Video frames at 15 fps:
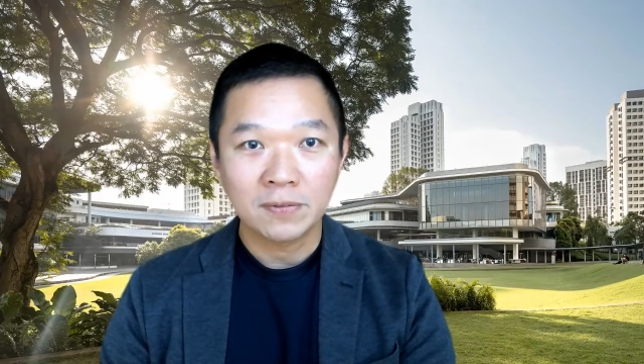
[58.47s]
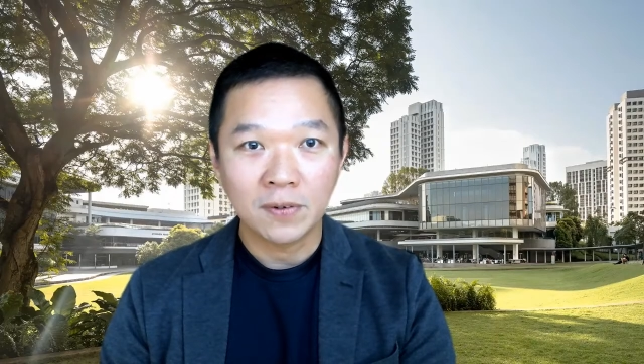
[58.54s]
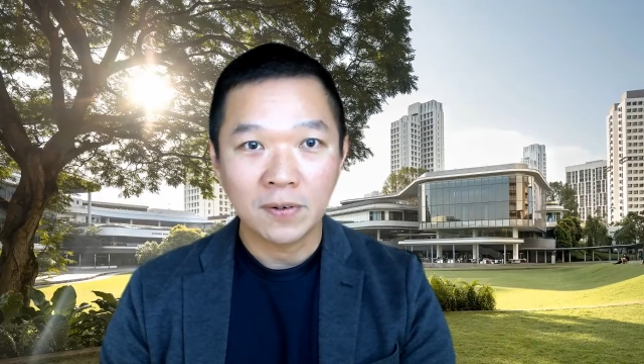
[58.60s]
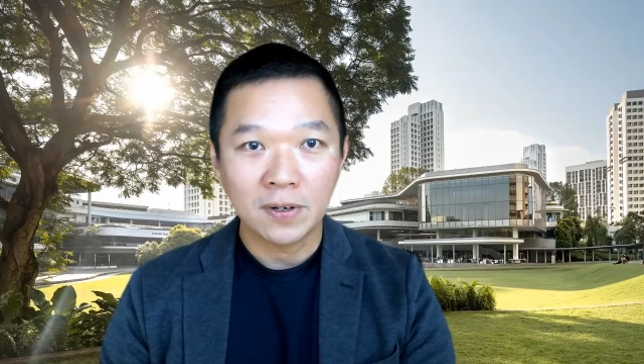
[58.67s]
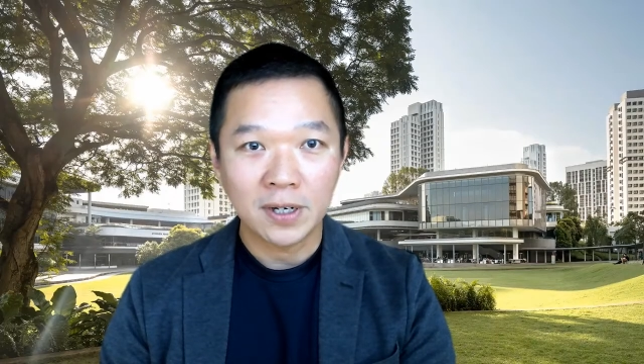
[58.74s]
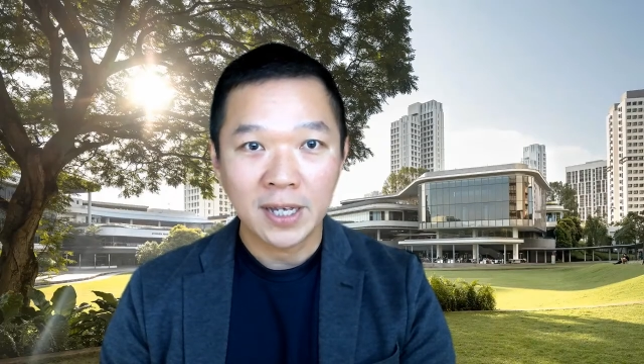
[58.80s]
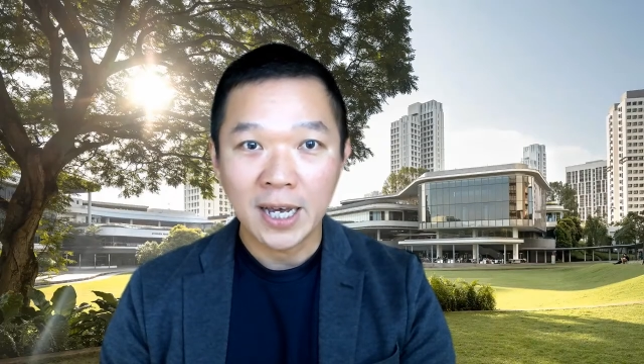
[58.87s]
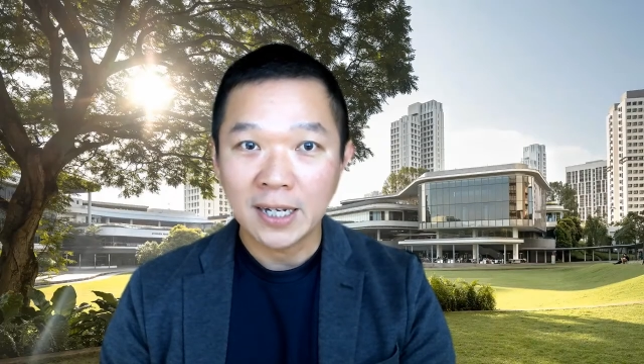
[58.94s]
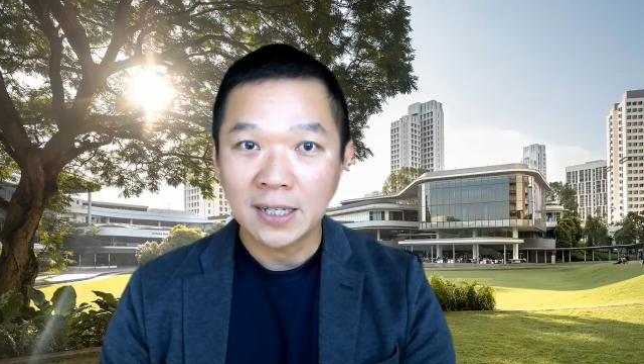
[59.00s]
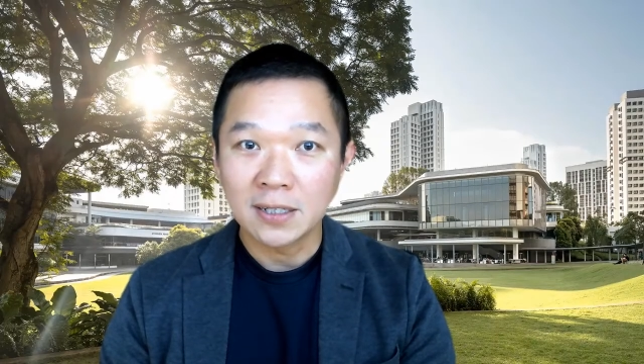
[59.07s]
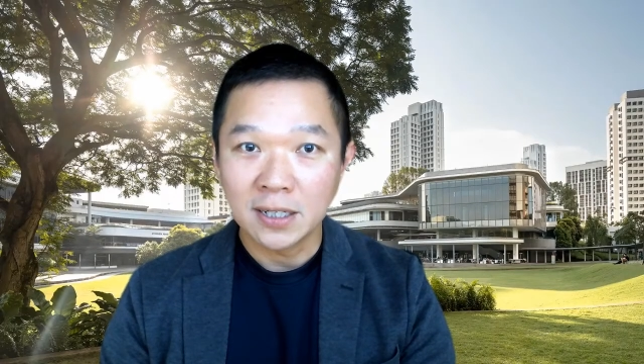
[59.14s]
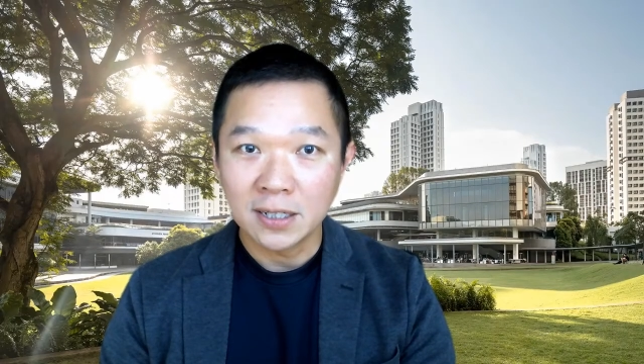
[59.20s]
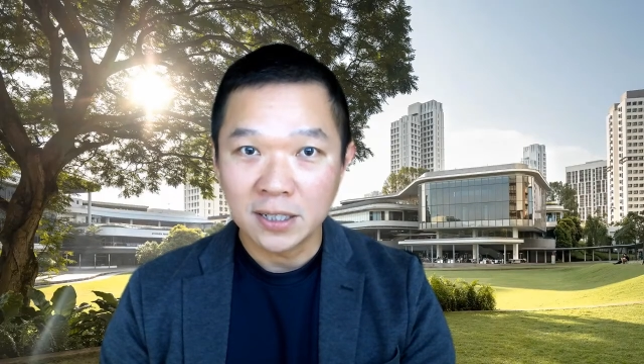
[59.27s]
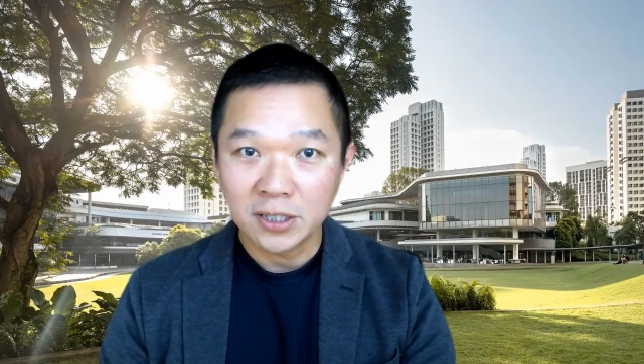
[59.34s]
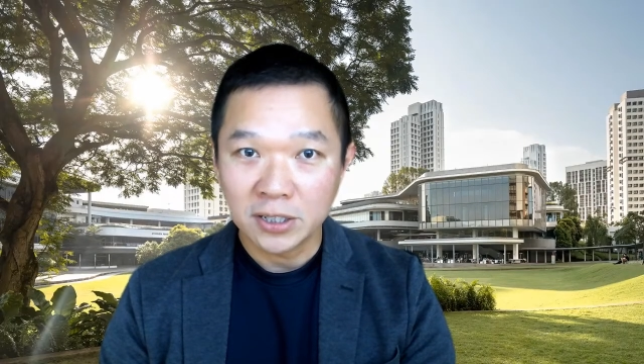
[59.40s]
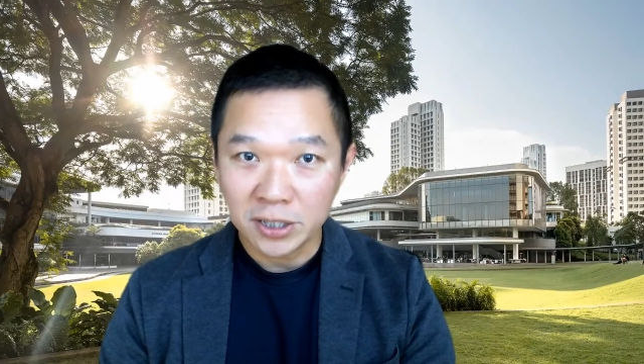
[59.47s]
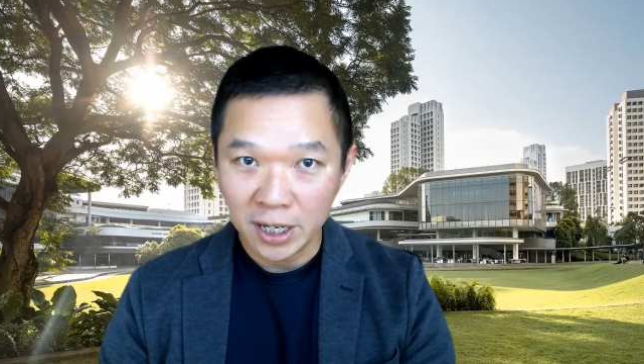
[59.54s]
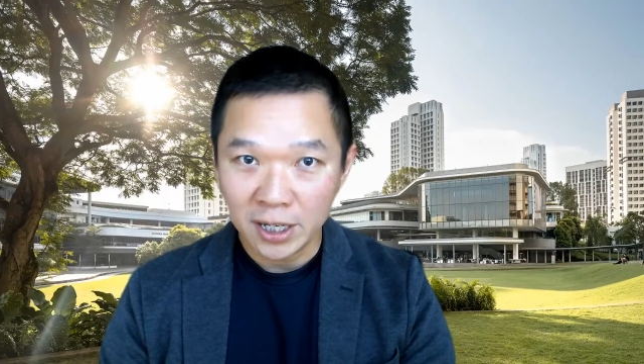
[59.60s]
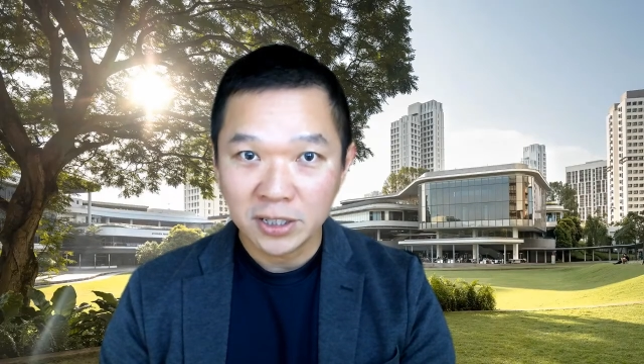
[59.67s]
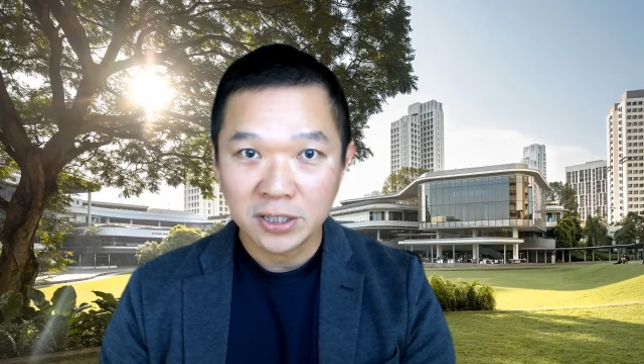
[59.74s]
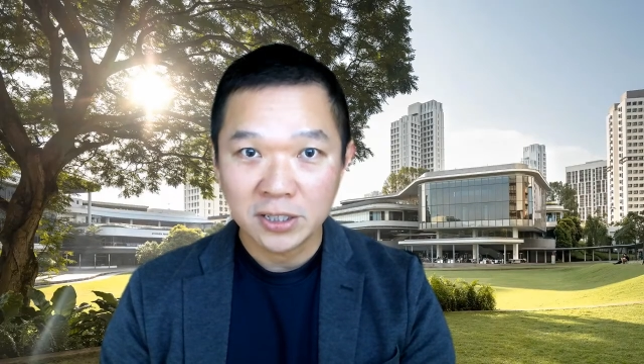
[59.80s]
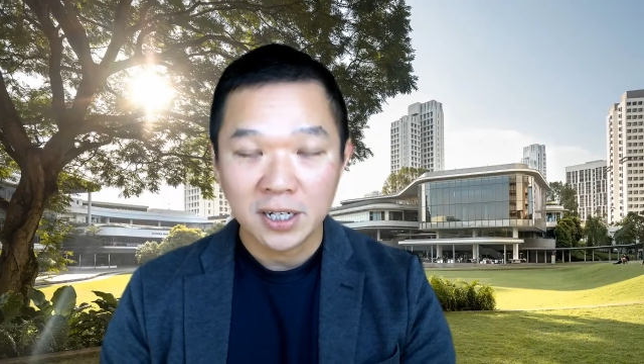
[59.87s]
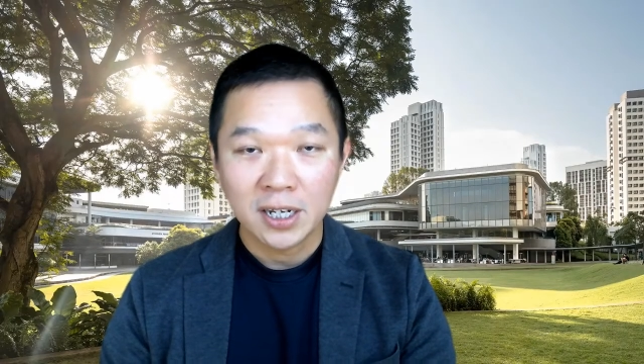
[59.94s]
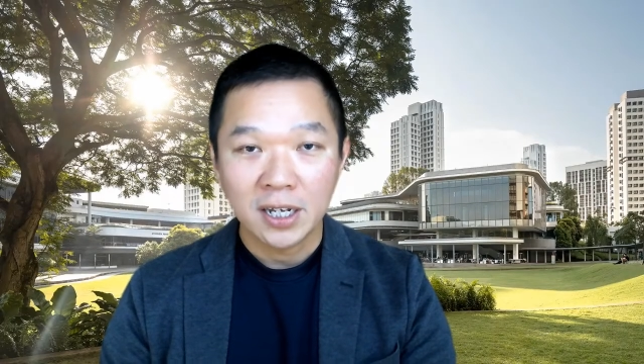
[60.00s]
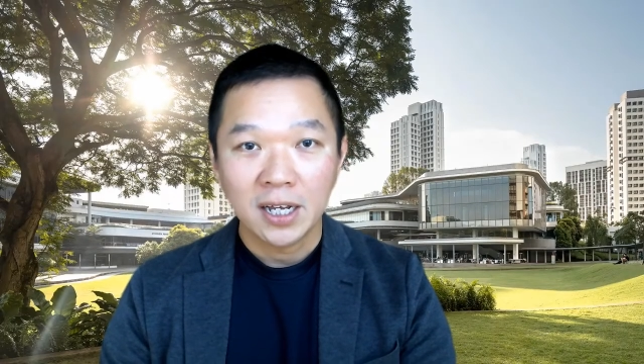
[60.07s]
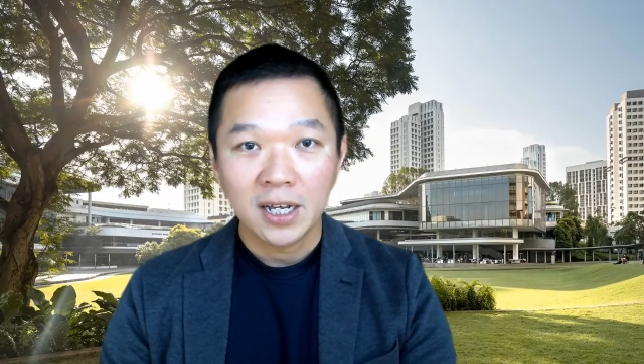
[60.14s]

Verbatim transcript: for catalytic change